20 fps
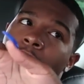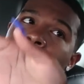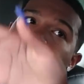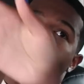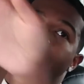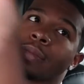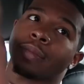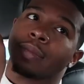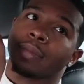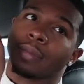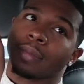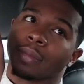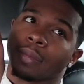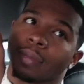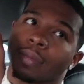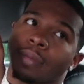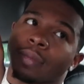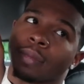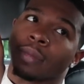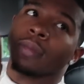at you you was gone
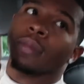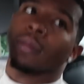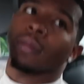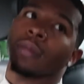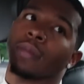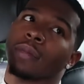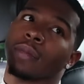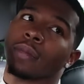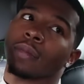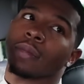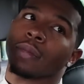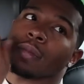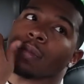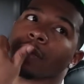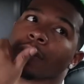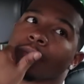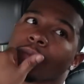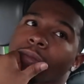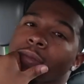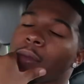mm -hmm.
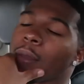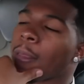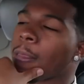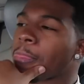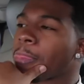like what the